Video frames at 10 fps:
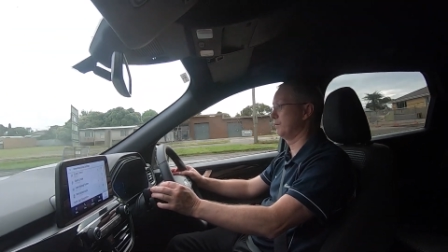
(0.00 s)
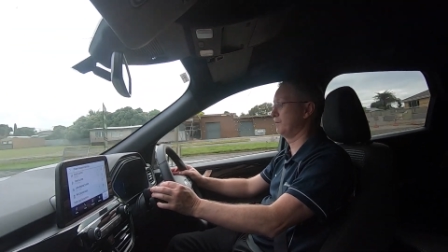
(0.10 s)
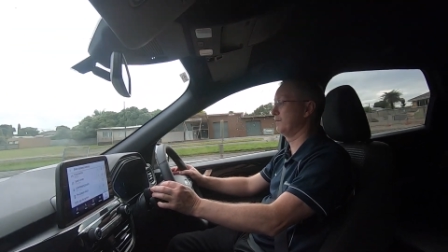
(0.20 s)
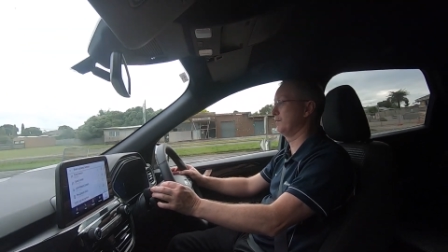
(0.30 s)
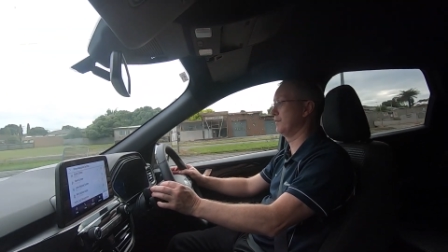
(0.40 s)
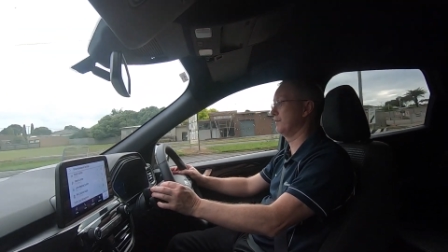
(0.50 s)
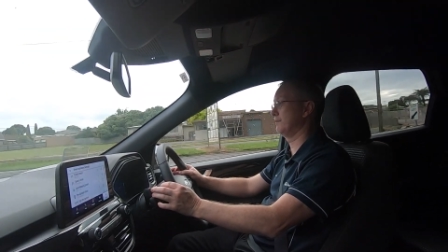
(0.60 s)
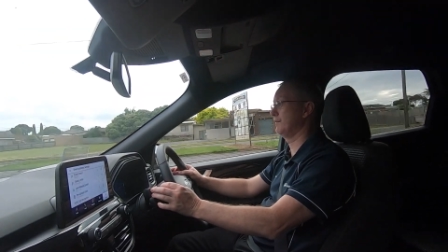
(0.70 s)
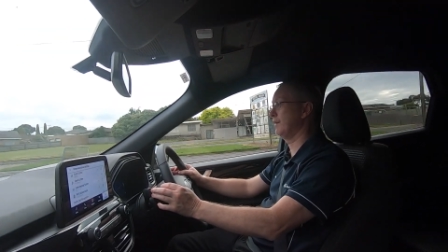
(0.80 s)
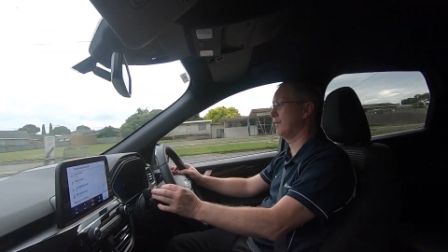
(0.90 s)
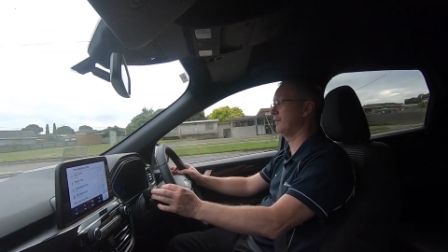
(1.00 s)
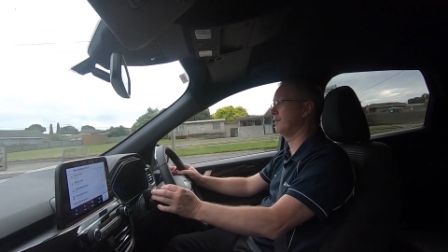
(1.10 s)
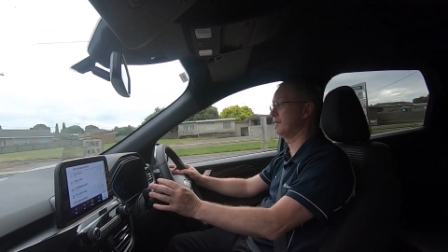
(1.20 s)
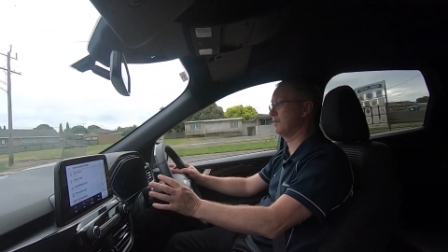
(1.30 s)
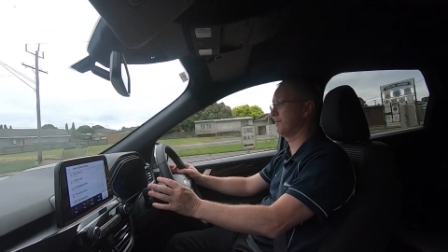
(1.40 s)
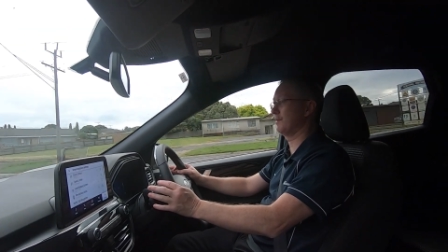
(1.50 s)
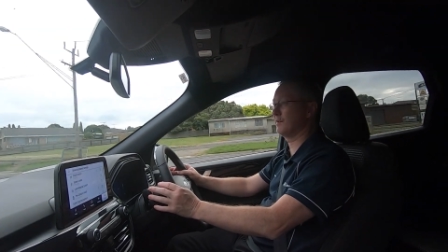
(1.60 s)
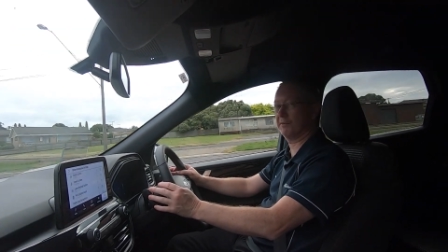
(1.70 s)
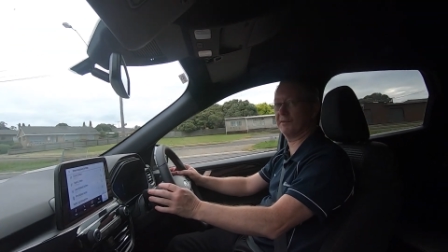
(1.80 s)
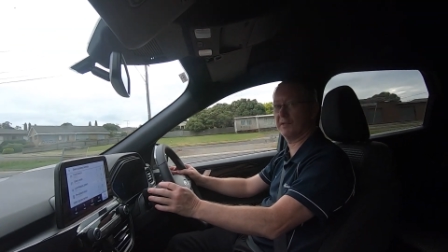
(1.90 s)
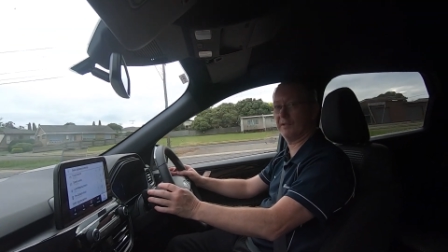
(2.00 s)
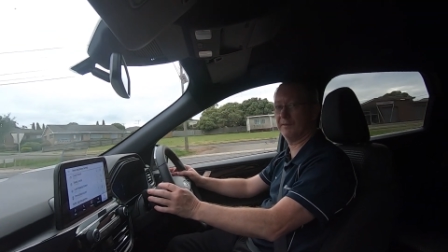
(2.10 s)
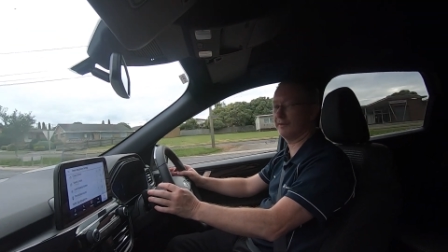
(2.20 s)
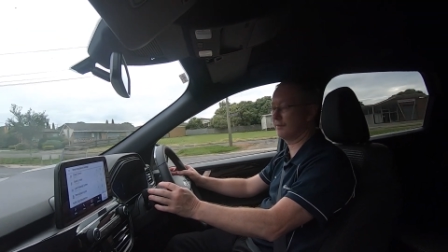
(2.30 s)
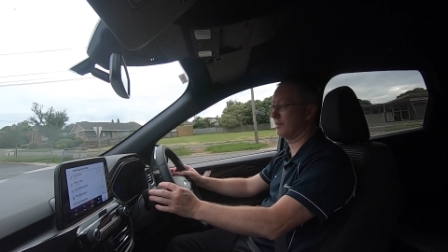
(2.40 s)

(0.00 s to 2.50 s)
But yeah, I didn't expect this one to have it, so